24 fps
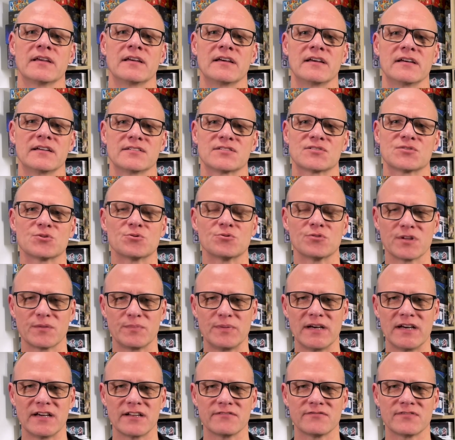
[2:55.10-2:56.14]
story
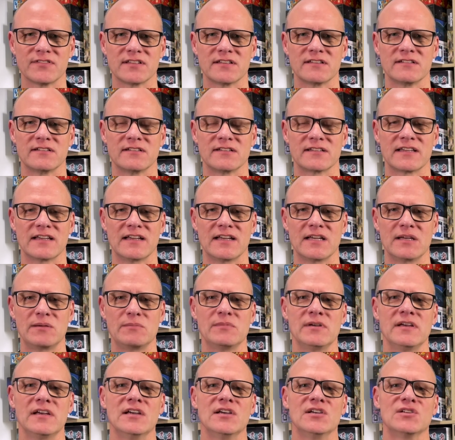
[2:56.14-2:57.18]
part of the game
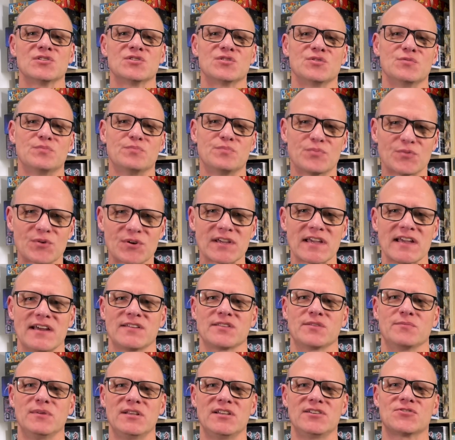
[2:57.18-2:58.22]
to bring out
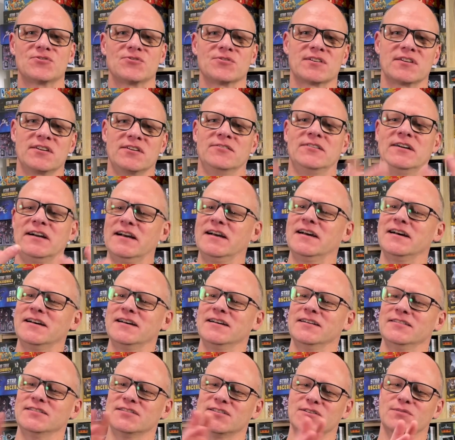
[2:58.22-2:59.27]
the miniature and go,
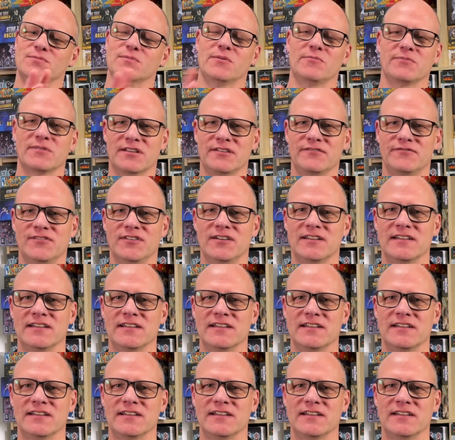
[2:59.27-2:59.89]
ha, this is what we're going to fight